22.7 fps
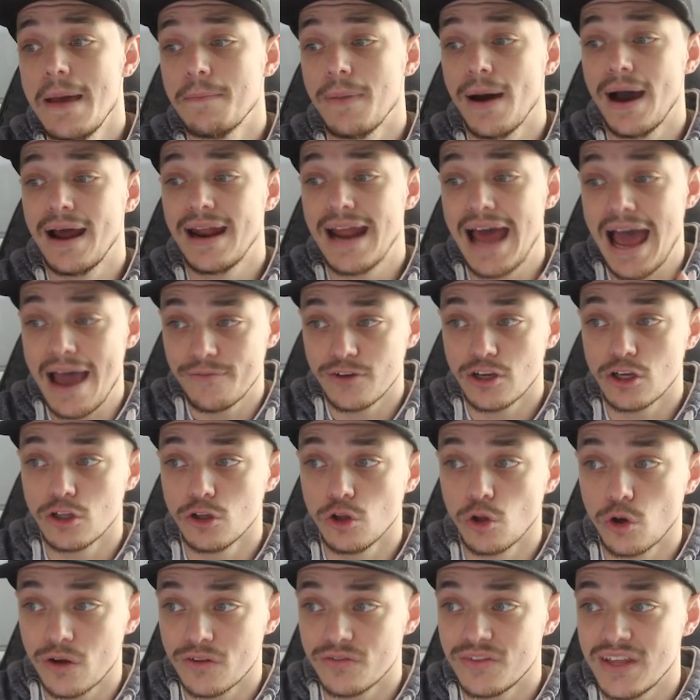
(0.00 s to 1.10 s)
But having a
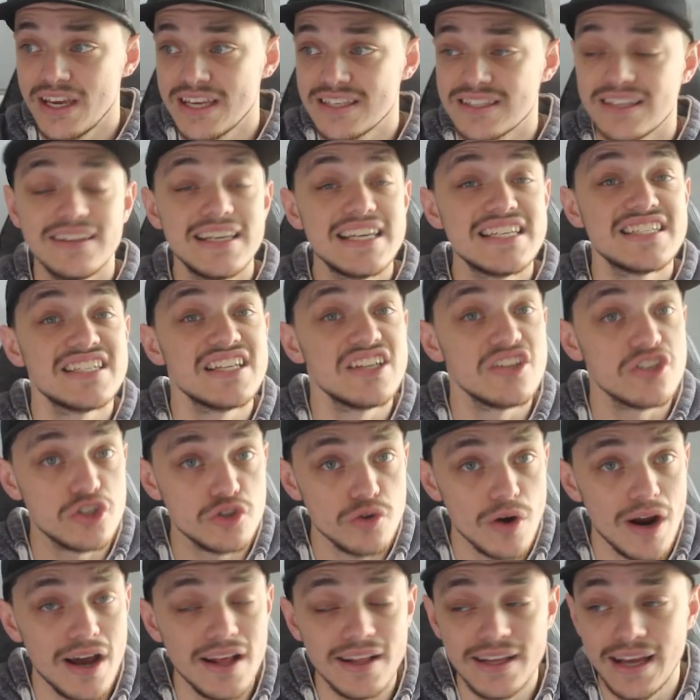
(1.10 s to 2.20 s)
look at this, at least in
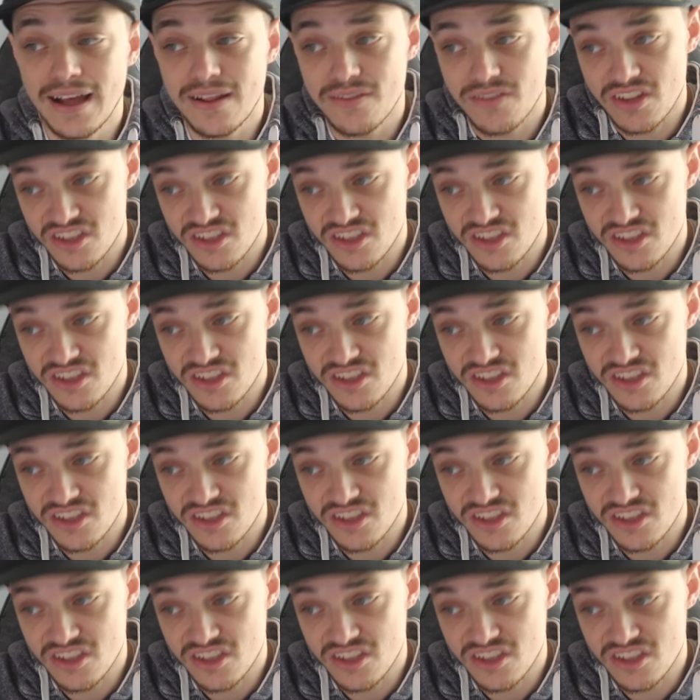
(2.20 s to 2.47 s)
Australia,